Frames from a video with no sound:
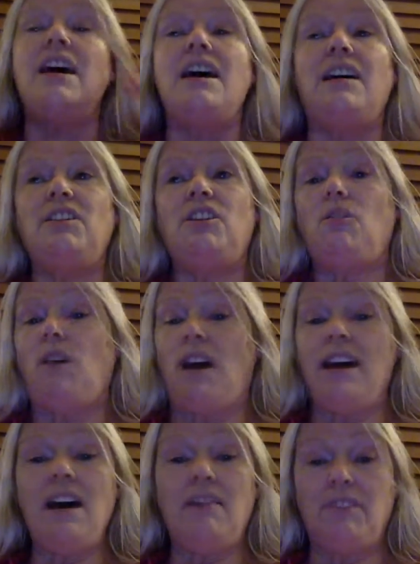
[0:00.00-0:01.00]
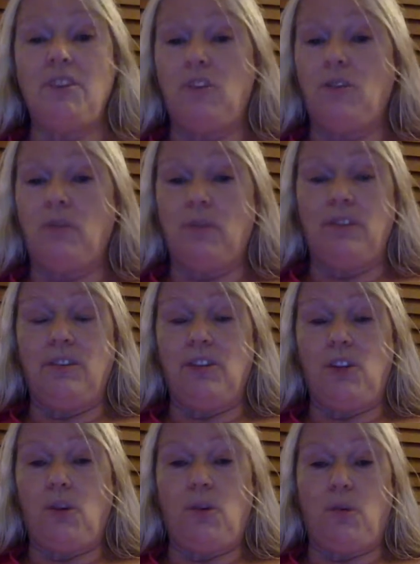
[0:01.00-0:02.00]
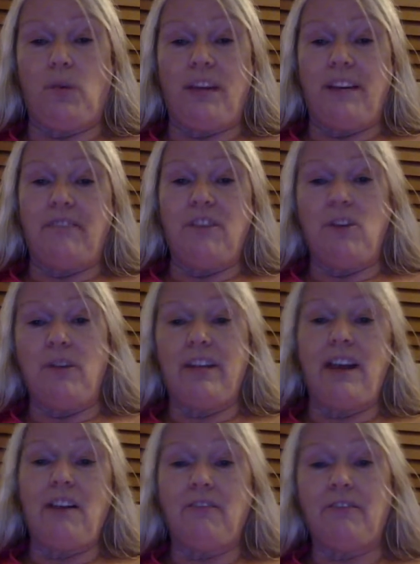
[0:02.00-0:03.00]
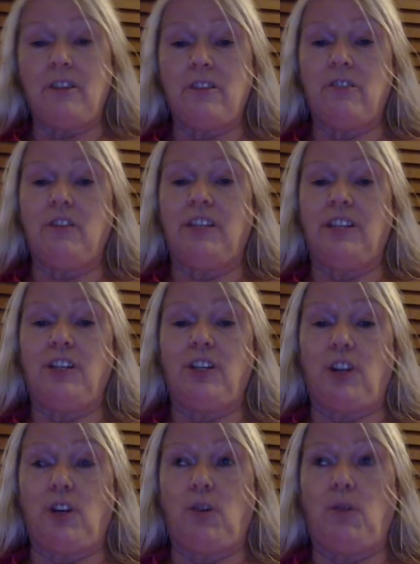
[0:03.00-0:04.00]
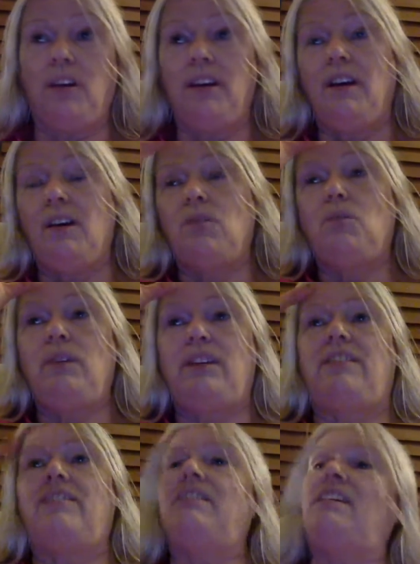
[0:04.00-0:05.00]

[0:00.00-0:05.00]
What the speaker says: I have no way of knowing how far they're going to go with